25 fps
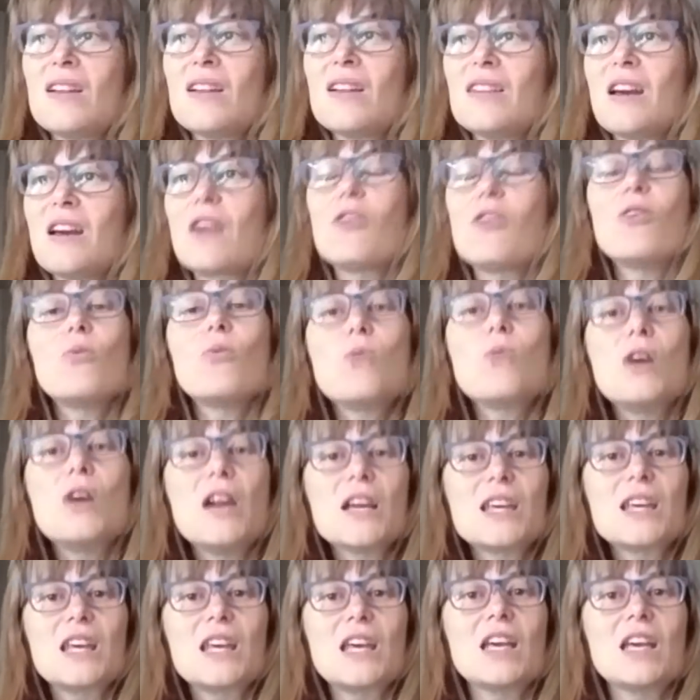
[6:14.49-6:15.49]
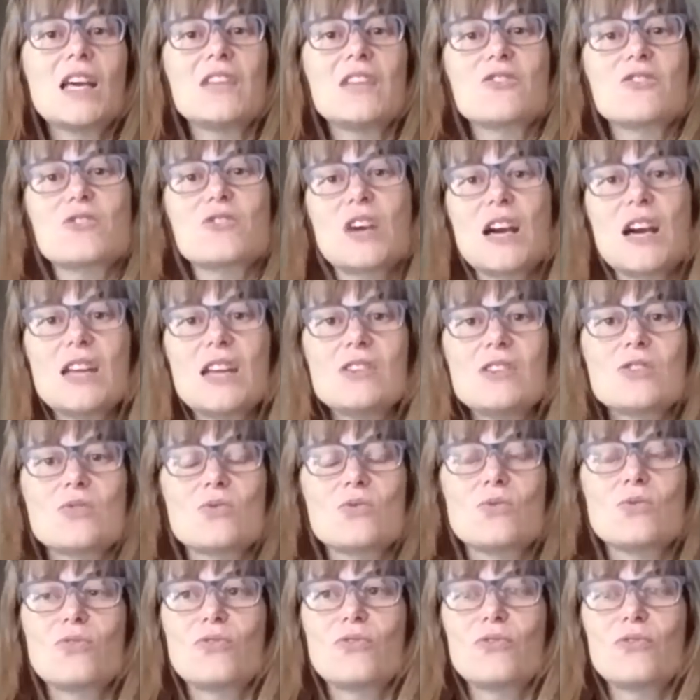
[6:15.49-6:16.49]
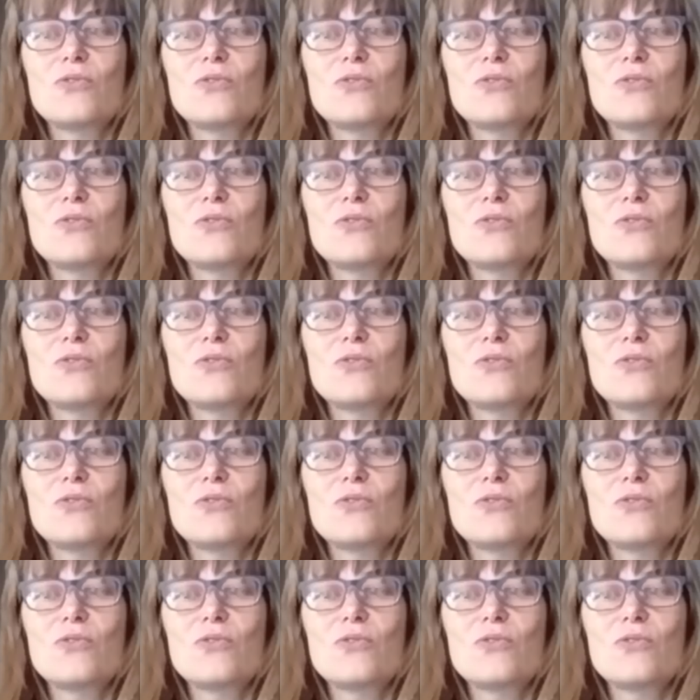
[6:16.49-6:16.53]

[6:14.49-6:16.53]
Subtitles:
they're all working and trying to